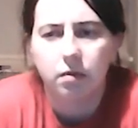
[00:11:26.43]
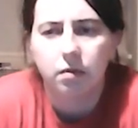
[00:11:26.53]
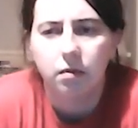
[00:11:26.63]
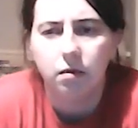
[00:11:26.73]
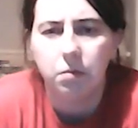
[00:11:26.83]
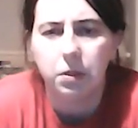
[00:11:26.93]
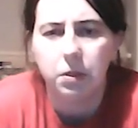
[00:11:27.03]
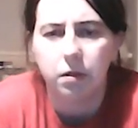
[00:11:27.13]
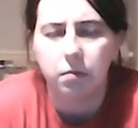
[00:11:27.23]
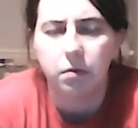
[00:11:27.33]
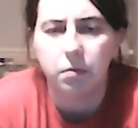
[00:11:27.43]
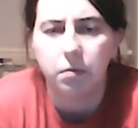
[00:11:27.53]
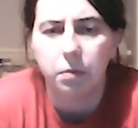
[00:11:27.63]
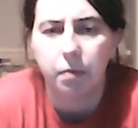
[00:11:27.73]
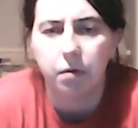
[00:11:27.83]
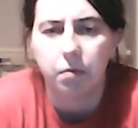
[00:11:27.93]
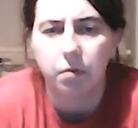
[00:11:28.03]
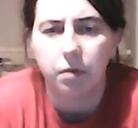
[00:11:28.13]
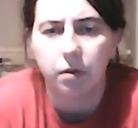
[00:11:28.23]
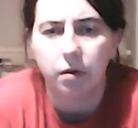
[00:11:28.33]
What was the other one? It was a
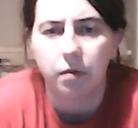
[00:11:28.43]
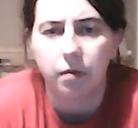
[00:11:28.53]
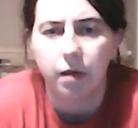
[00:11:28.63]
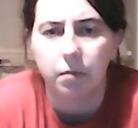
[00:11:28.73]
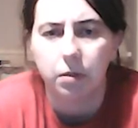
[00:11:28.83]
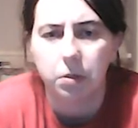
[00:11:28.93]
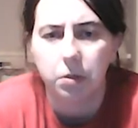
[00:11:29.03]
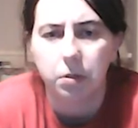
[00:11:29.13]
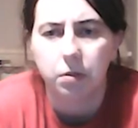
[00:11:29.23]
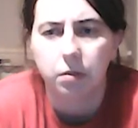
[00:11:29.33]
Pokemon, I know that much.